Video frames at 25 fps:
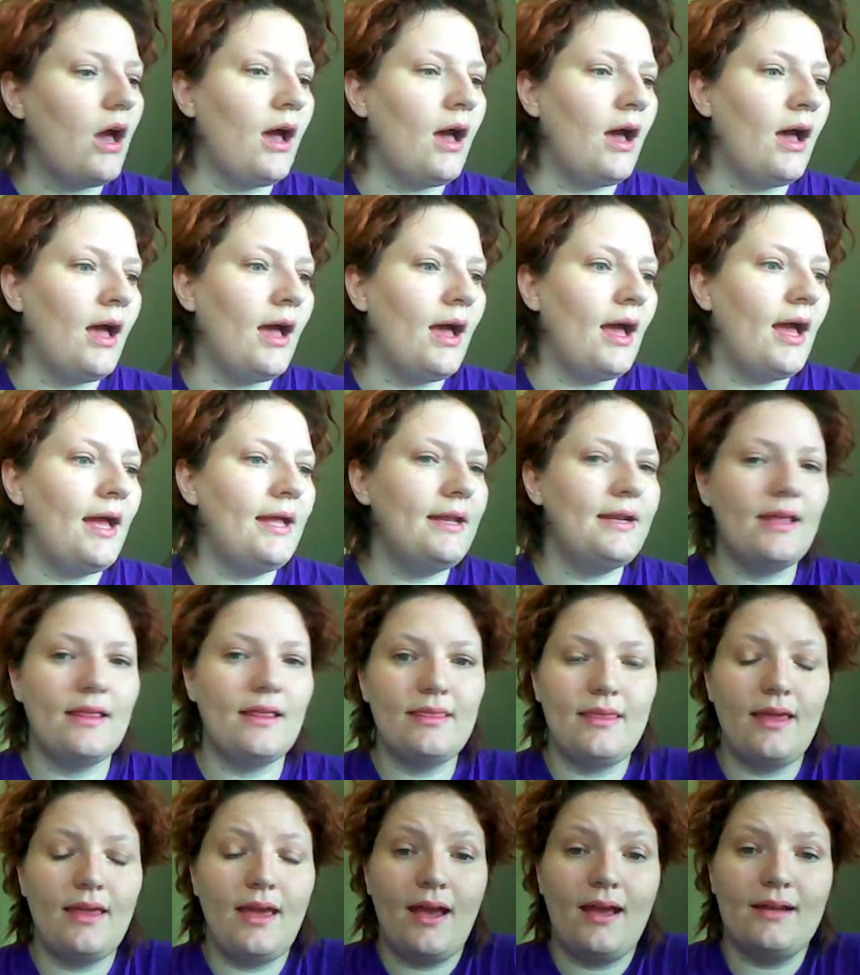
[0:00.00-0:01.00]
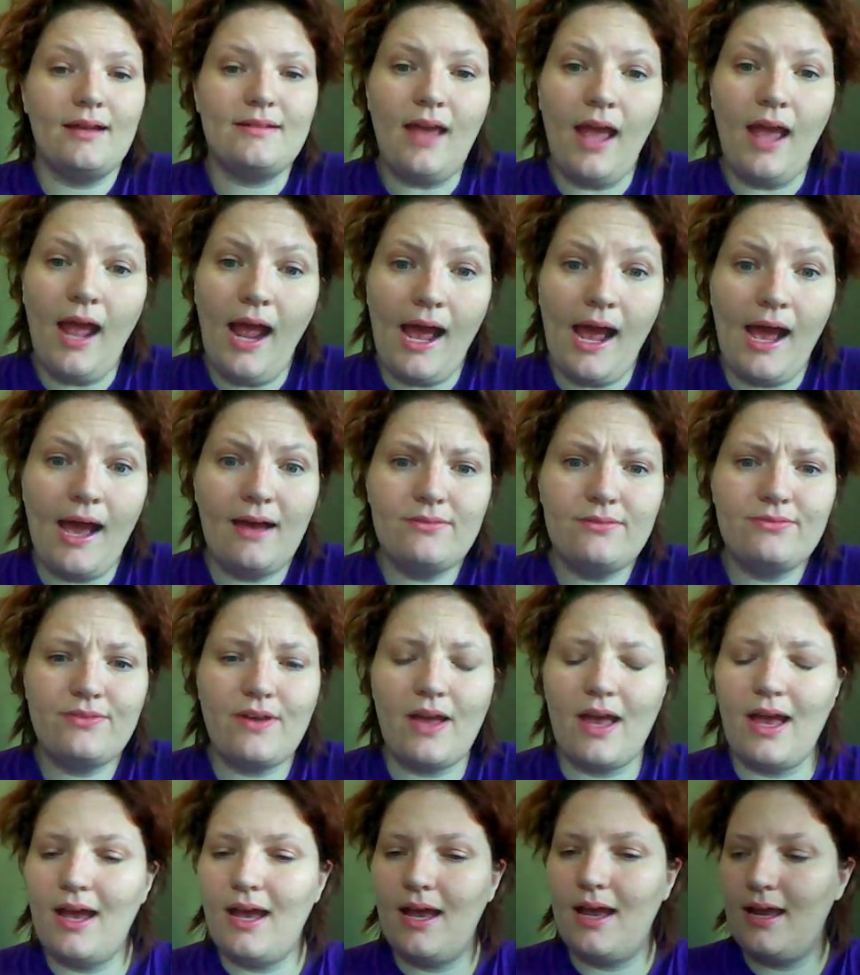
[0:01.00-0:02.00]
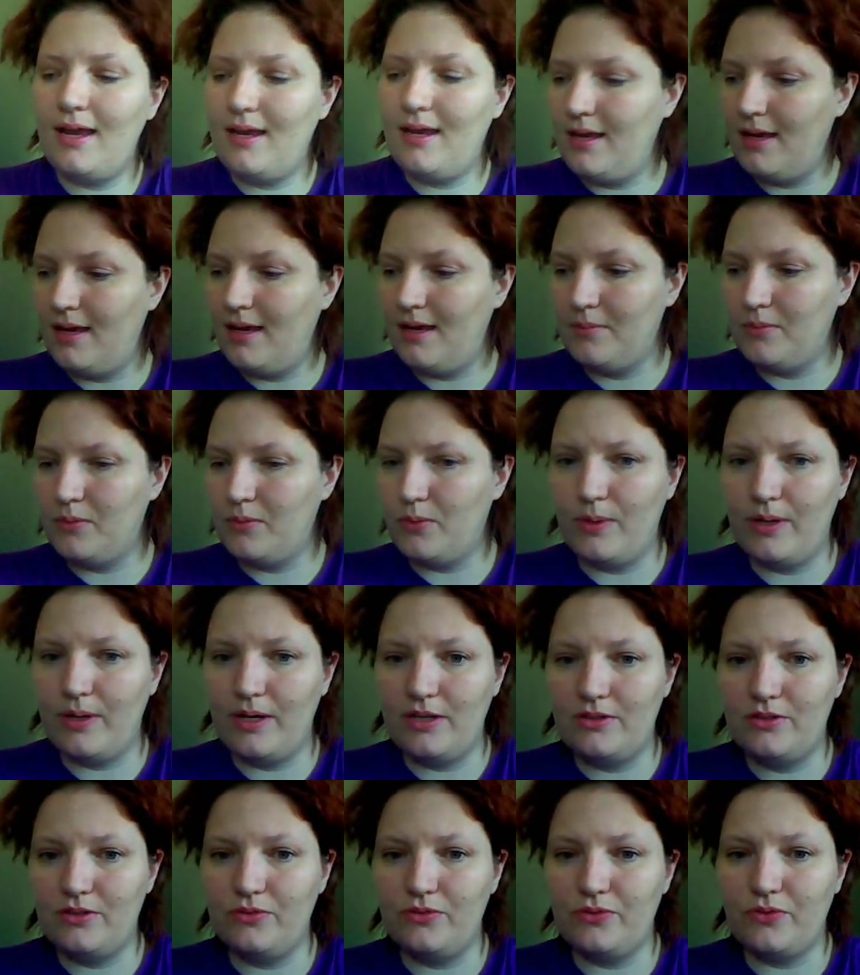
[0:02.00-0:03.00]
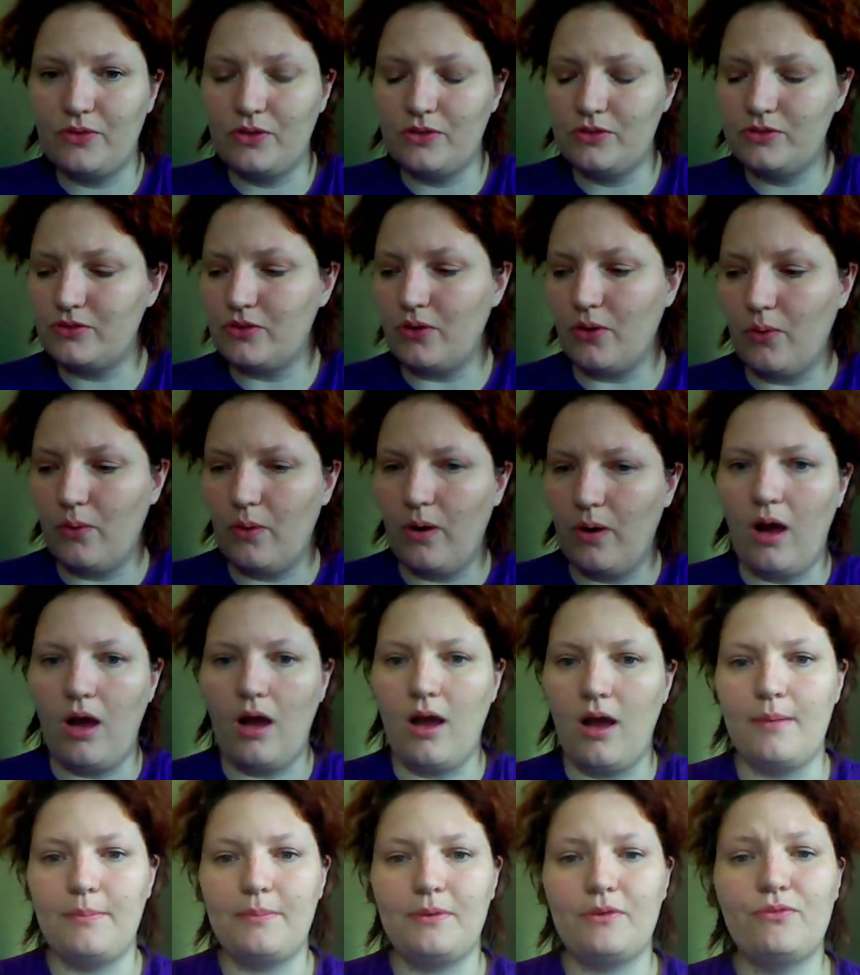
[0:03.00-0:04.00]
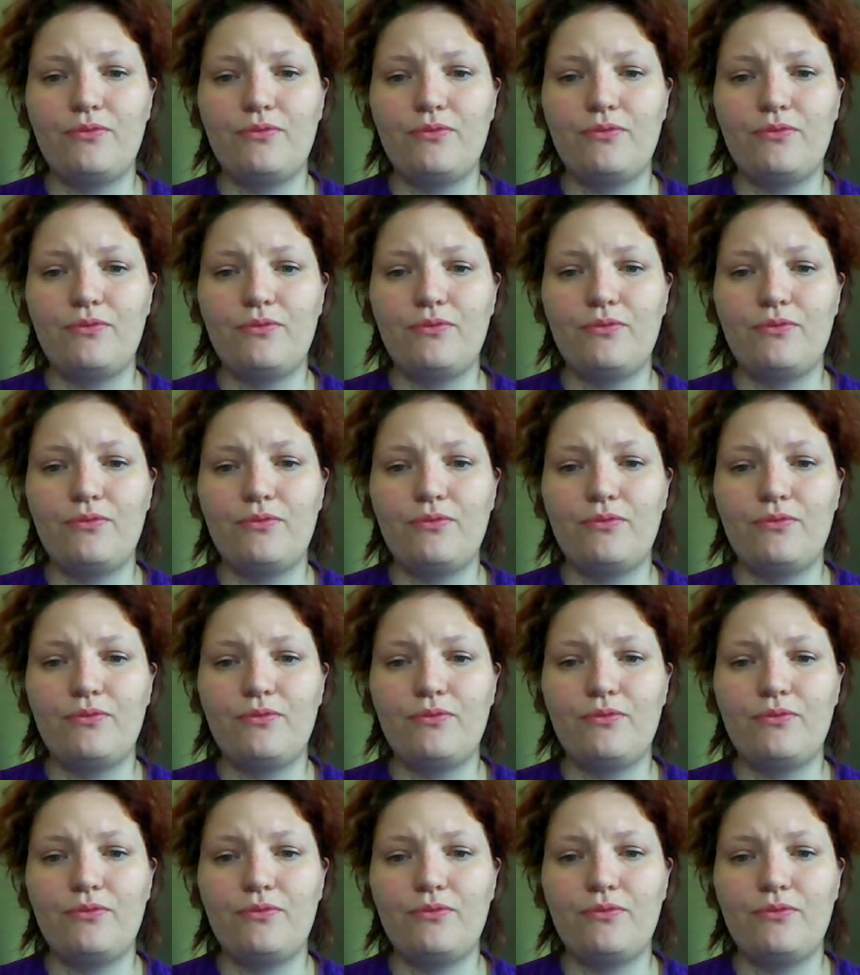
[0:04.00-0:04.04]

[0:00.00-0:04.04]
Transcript: On that half, I am going to first go on.